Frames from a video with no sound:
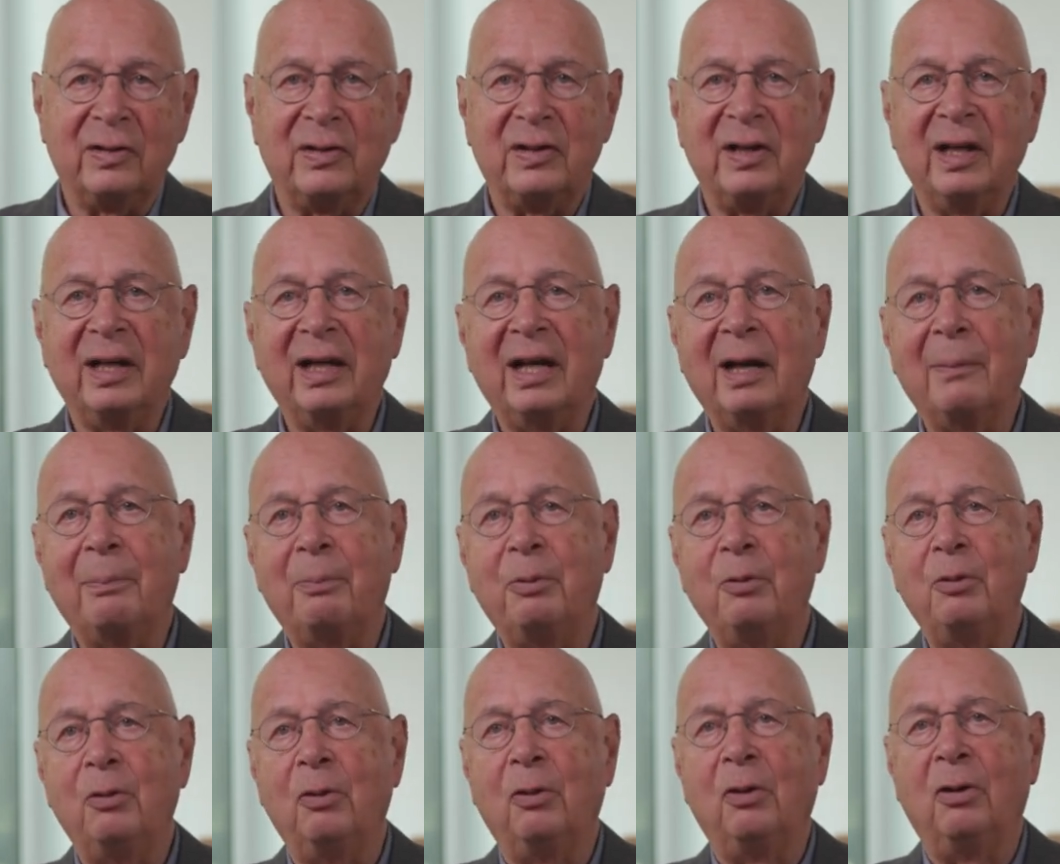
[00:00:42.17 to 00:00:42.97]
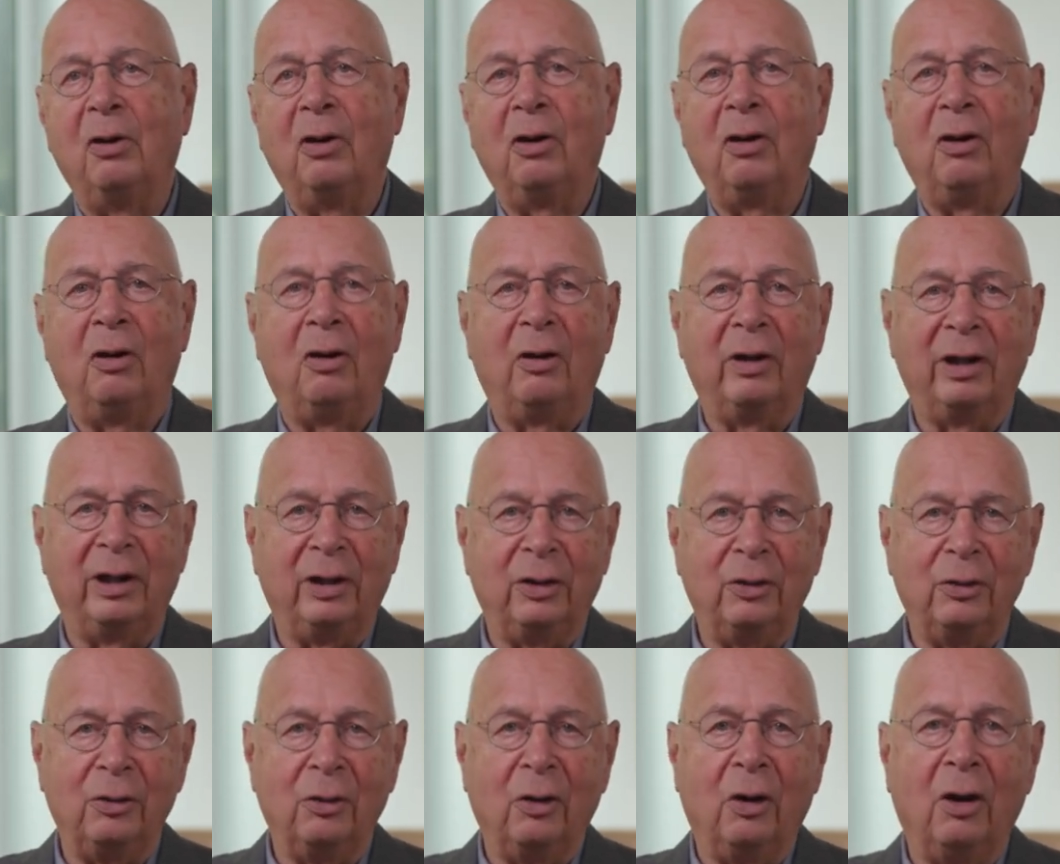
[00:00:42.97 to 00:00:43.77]
Singapore or
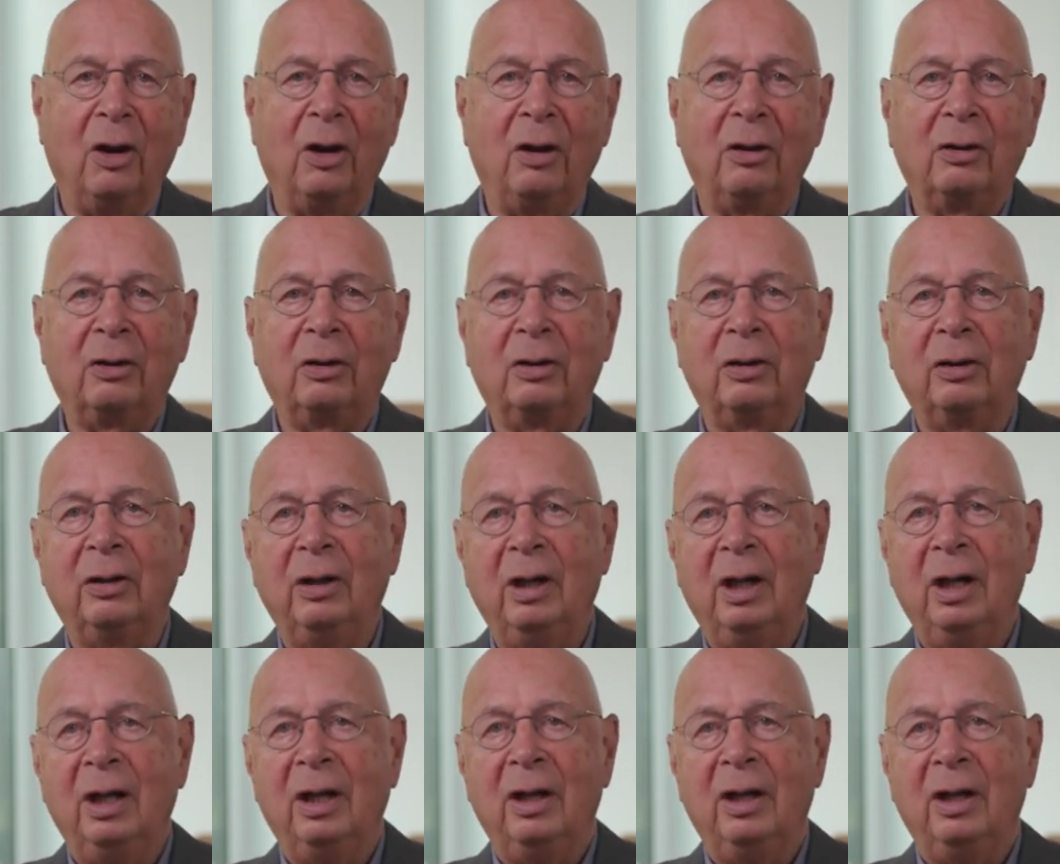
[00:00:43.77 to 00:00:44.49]
in New York,